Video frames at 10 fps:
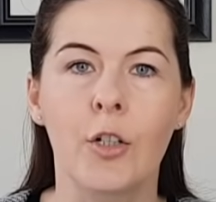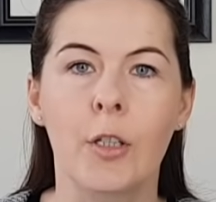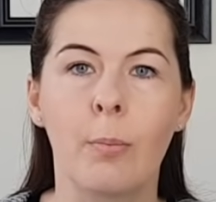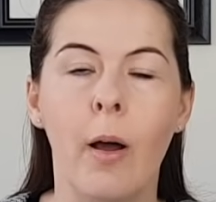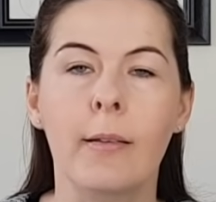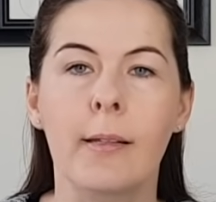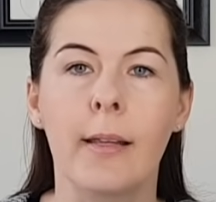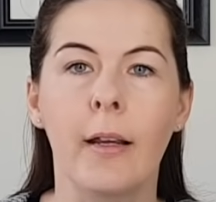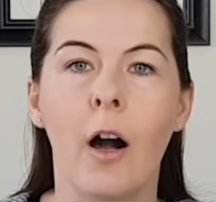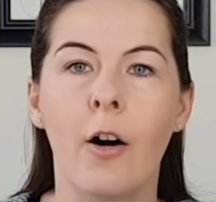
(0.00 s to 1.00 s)
to the
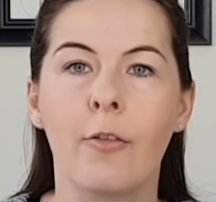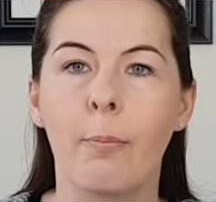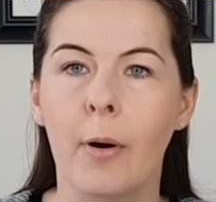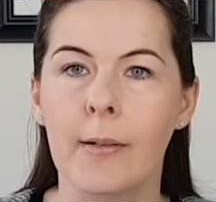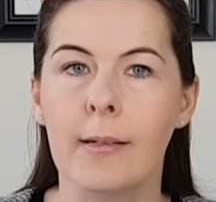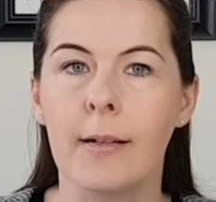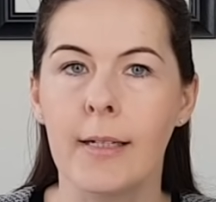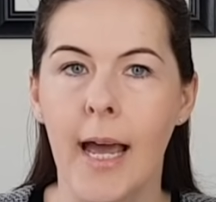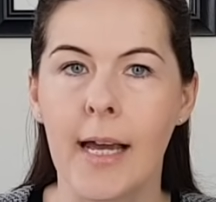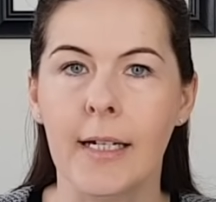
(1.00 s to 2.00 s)
processing of personal
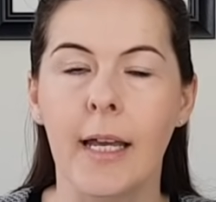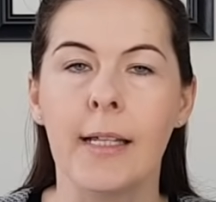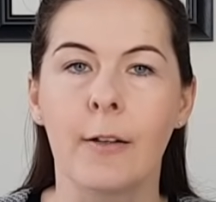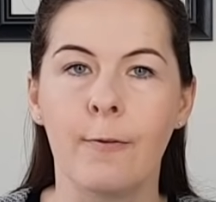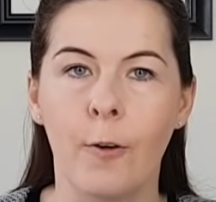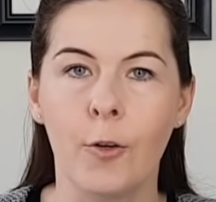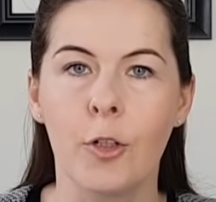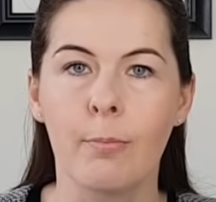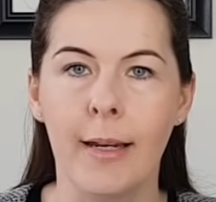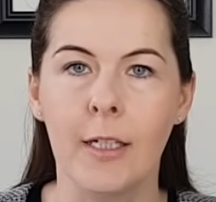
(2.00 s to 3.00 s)
data is a
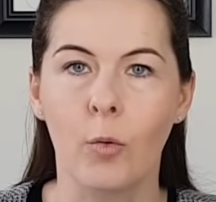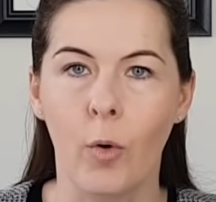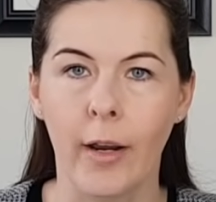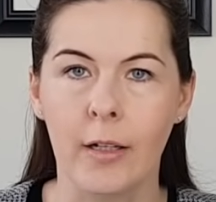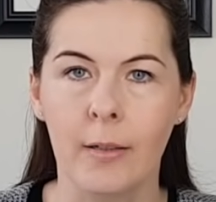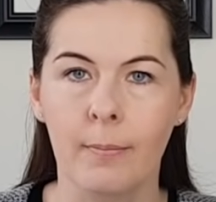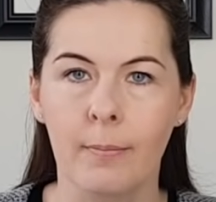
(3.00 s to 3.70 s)
fundamental right.